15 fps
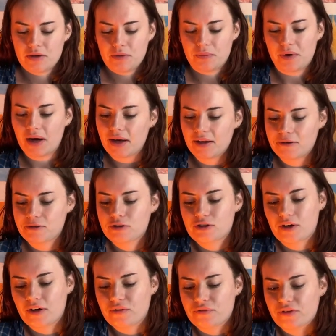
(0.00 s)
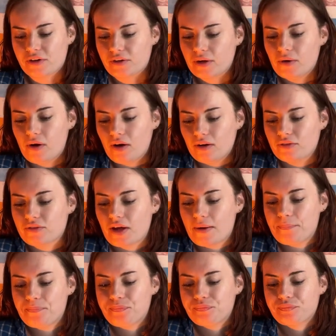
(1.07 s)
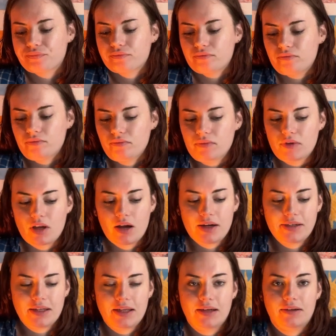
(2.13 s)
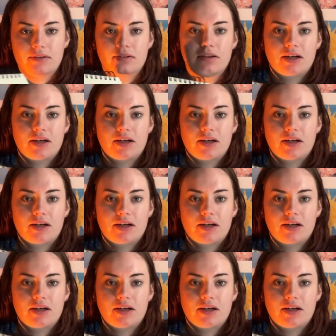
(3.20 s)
While I was trying to figure out all of that, I done